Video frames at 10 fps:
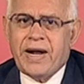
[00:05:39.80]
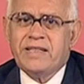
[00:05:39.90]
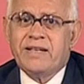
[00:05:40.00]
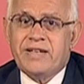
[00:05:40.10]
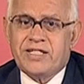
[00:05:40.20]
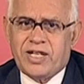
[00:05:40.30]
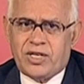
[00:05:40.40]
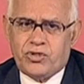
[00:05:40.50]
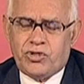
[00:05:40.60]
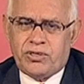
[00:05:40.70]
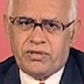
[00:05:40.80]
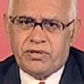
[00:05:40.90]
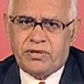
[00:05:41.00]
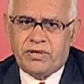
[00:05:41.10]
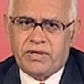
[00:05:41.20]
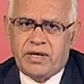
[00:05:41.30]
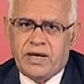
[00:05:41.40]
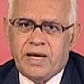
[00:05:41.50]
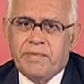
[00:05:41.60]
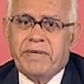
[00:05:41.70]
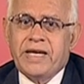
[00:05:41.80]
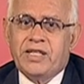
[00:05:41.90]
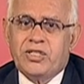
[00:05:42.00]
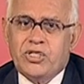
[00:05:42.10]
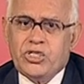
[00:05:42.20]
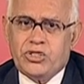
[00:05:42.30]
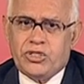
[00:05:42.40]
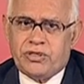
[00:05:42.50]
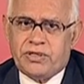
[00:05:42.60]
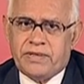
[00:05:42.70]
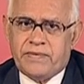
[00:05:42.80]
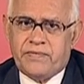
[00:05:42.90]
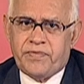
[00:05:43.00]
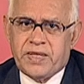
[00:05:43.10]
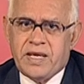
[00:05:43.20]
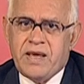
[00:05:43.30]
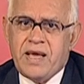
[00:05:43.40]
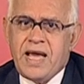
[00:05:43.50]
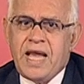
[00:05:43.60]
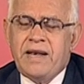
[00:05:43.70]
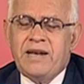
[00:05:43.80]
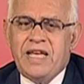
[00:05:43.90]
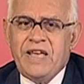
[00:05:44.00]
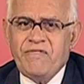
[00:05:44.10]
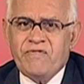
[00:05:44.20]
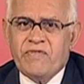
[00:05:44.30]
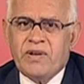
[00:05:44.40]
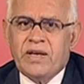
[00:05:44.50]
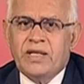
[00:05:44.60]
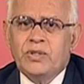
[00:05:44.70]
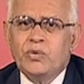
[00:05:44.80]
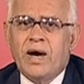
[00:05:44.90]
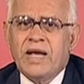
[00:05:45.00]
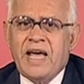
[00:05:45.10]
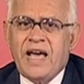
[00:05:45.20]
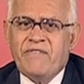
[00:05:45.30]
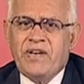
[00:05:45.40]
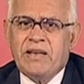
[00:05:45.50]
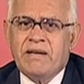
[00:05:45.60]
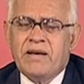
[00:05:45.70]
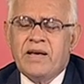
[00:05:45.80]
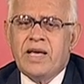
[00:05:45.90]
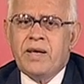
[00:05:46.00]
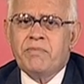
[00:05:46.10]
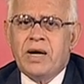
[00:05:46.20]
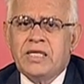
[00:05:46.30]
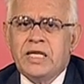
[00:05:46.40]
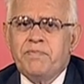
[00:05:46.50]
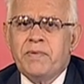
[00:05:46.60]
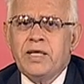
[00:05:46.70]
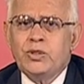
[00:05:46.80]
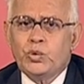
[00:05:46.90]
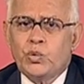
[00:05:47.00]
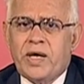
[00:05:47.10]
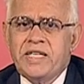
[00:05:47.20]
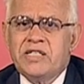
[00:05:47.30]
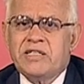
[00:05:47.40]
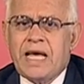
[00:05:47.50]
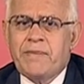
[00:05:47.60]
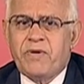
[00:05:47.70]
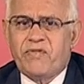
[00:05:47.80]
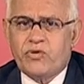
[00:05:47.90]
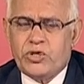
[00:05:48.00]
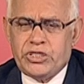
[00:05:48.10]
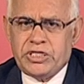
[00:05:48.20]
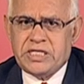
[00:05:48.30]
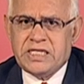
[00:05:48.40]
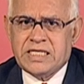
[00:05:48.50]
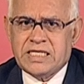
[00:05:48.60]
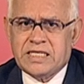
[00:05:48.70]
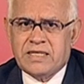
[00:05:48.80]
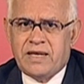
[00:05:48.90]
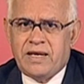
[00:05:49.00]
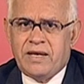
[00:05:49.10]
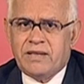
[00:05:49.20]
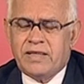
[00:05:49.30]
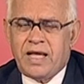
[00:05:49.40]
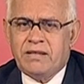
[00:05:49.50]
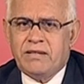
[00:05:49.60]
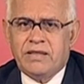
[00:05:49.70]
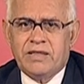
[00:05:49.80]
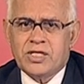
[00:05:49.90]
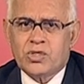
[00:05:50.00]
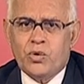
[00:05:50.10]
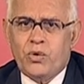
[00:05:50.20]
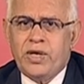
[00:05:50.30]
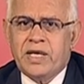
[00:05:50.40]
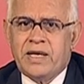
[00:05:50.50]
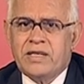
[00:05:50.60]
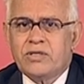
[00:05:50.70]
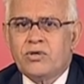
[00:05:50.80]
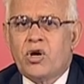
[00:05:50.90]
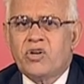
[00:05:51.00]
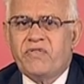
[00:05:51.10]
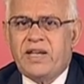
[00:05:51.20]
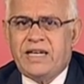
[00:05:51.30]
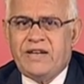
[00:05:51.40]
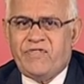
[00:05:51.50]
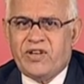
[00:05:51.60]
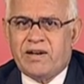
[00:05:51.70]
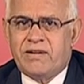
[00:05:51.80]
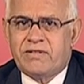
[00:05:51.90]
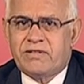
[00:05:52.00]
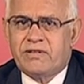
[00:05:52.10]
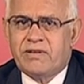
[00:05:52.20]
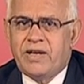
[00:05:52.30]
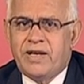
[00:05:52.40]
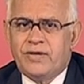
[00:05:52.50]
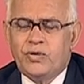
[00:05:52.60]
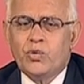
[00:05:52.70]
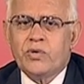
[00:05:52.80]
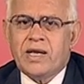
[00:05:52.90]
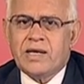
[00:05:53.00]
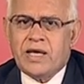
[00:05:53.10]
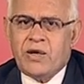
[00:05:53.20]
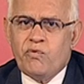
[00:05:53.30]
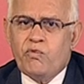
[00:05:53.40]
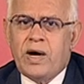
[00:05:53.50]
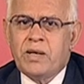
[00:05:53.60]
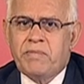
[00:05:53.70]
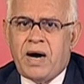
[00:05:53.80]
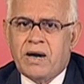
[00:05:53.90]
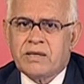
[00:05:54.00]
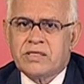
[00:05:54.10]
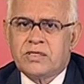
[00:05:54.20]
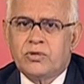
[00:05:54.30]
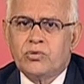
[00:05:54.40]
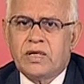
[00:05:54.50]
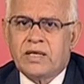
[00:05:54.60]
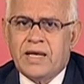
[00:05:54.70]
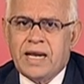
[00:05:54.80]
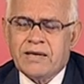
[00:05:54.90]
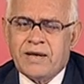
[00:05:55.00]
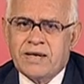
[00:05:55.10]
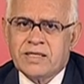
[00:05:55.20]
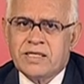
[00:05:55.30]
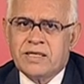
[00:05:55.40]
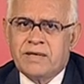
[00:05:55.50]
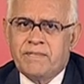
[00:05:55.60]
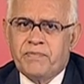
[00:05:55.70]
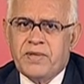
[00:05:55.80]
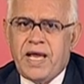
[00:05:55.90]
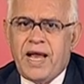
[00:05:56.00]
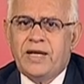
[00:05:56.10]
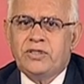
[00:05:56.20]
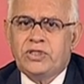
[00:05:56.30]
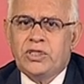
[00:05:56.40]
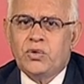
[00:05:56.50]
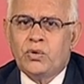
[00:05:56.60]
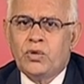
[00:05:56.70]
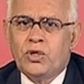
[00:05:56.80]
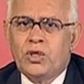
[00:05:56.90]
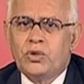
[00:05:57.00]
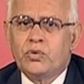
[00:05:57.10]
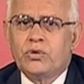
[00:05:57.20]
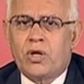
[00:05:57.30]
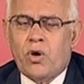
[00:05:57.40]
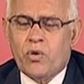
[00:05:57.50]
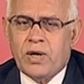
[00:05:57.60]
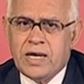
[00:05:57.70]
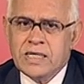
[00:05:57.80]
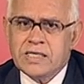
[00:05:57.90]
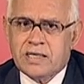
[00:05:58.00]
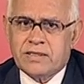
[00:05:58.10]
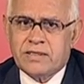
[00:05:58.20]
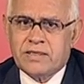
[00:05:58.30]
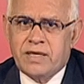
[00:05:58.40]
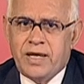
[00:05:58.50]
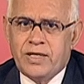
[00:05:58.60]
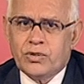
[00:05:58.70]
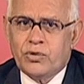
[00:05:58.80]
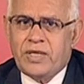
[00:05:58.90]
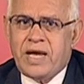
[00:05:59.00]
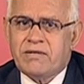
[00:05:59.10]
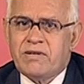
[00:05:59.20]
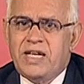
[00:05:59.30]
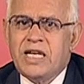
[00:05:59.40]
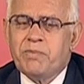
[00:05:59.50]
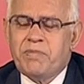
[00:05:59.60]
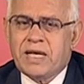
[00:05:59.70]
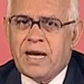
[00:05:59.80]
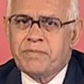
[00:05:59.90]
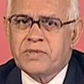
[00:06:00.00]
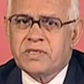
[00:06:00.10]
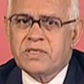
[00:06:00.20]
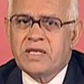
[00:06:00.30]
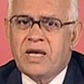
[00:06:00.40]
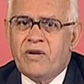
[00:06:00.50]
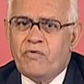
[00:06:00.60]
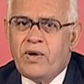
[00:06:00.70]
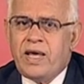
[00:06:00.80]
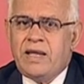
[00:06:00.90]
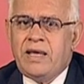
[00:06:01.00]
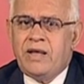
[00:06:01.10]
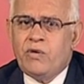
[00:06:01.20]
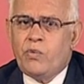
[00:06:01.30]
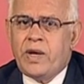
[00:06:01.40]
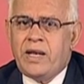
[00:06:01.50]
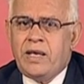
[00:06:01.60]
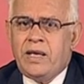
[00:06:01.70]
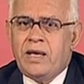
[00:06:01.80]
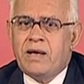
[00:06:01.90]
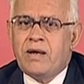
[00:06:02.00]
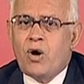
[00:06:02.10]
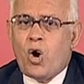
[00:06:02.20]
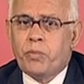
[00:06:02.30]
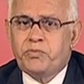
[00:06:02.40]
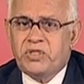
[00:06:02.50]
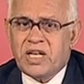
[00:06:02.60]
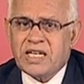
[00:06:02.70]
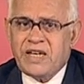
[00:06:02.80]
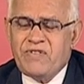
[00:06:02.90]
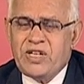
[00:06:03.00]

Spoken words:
the researcher, by the teacher, and if you are having a multiple choice type of questions, then the scoring is not very difficult. You can give 1 marks to the correct answer and 0 to the wrong answers. So, that it becomes very objective in